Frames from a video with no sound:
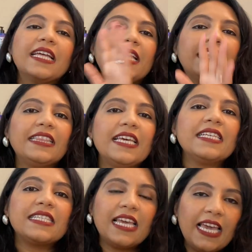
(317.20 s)
then
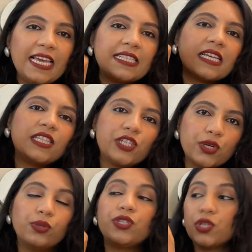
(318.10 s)
this is the
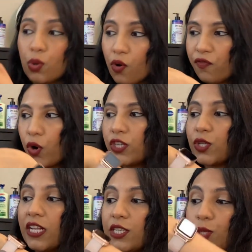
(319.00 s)
tote to go for.
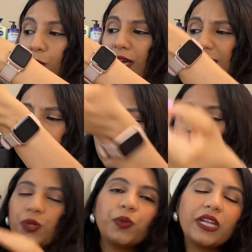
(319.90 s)
So I'll just quickly show
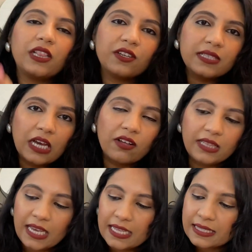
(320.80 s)
you what it looks like on
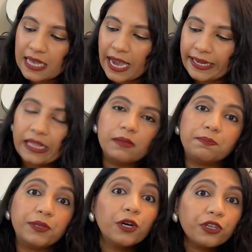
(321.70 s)
the inside. It'll
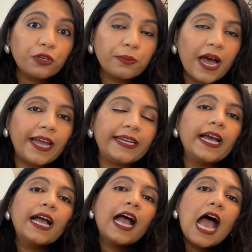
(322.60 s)
blow your mind
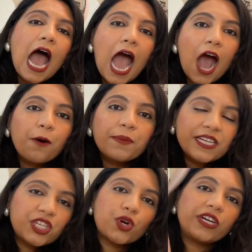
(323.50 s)
how
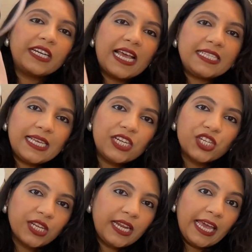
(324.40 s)
much
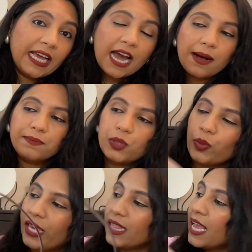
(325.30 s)
organization it comes
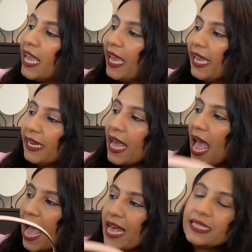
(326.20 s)
with. It
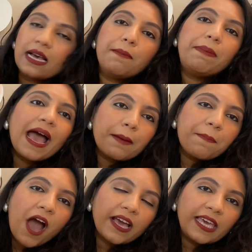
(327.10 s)
has a back
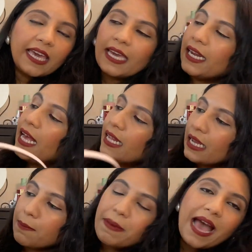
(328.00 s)
pocket,
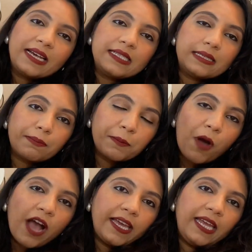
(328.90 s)
like a back zippered
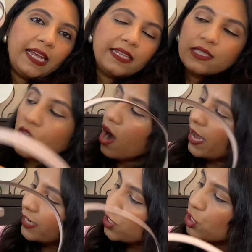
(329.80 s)
pocket. It's
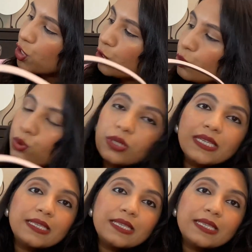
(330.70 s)
got two